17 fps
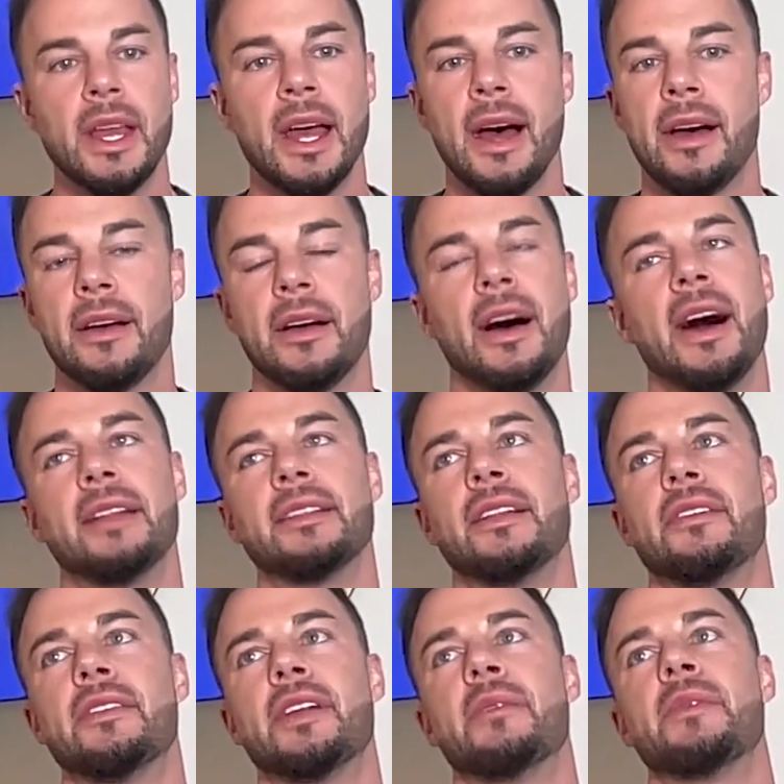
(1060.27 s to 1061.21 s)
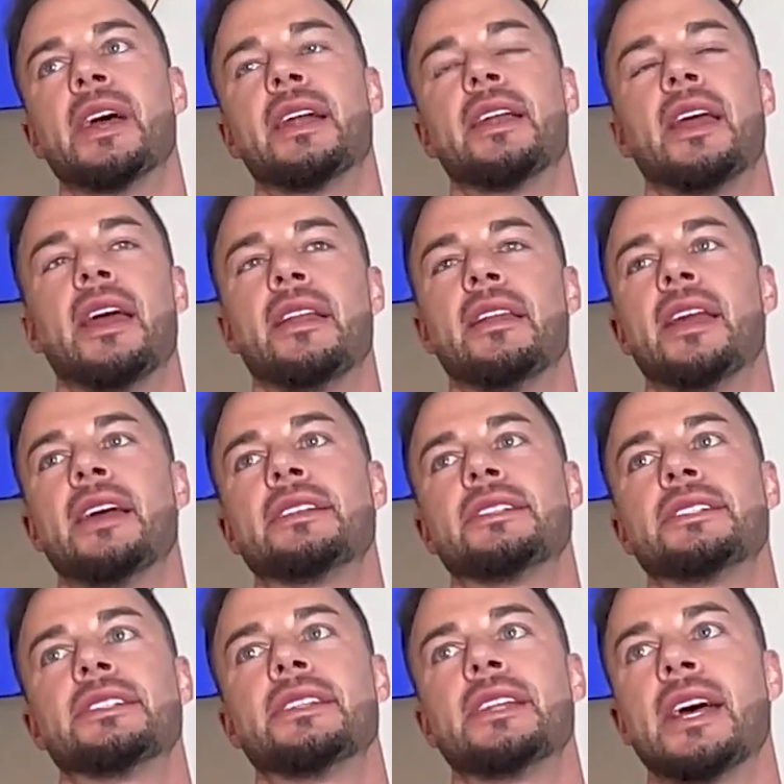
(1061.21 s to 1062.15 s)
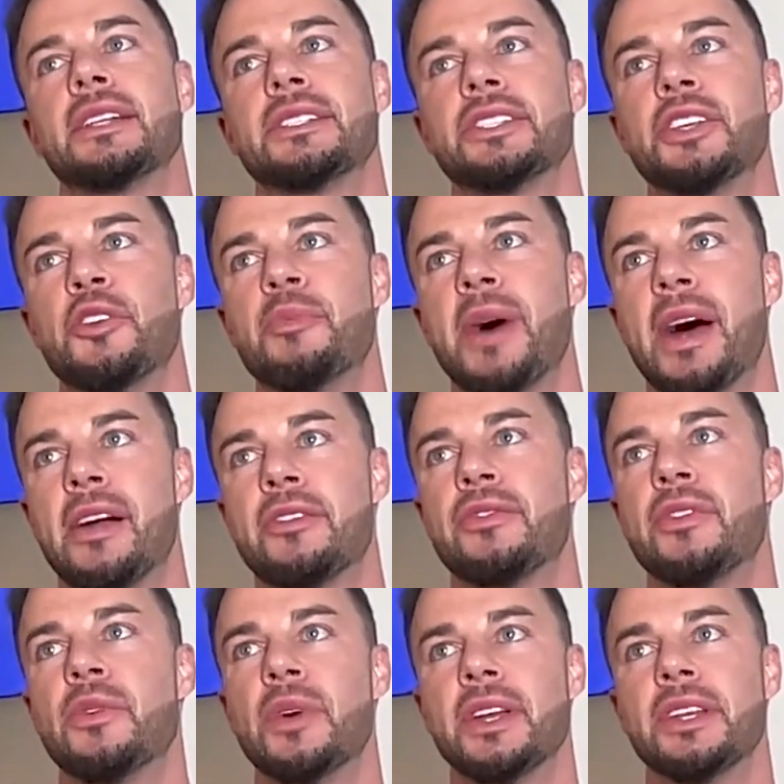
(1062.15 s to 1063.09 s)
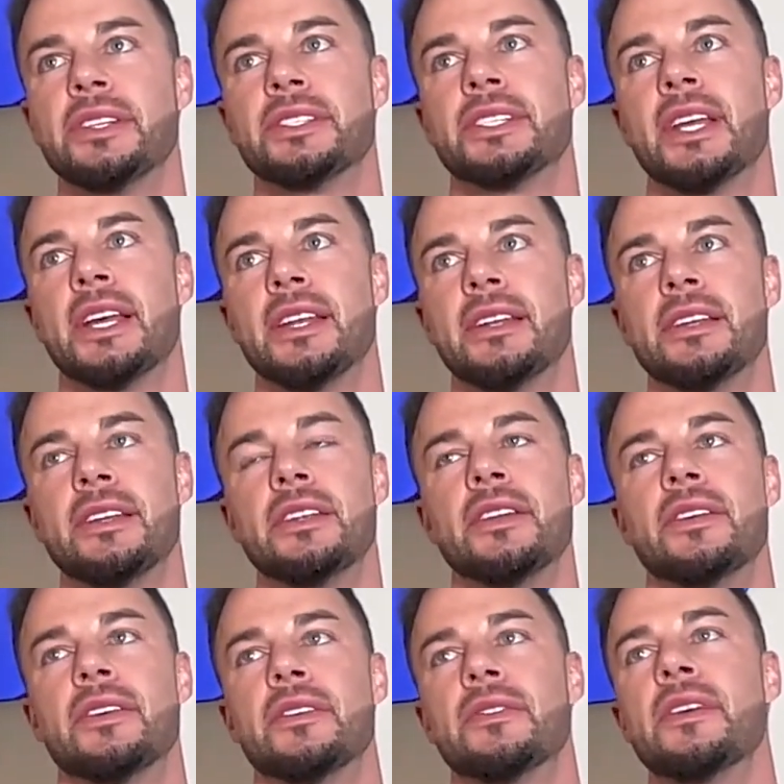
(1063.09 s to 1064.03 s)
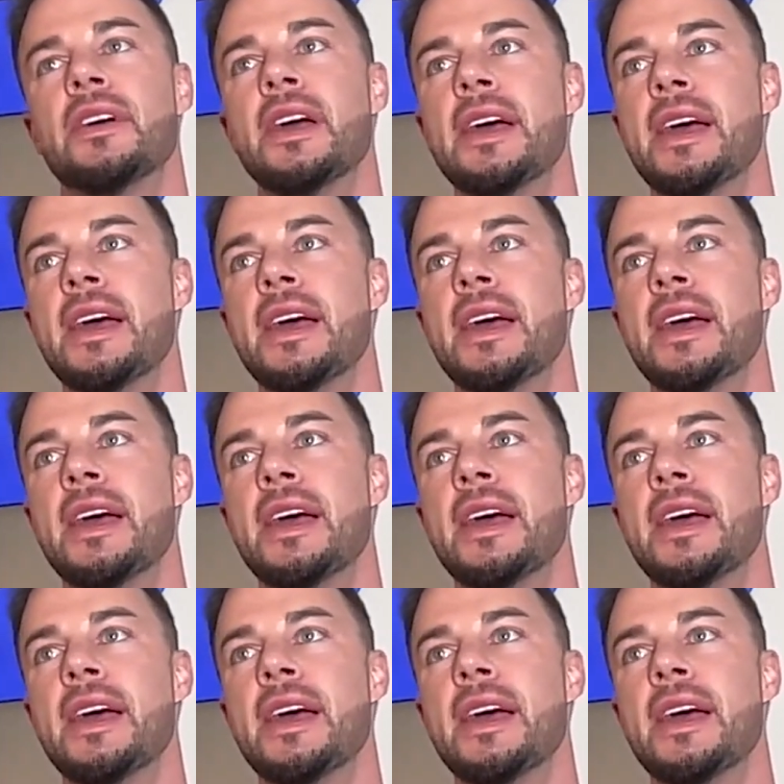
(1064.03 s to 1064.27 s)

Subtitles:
Yeah, I love that, man. And that's so powerful what you said, you know.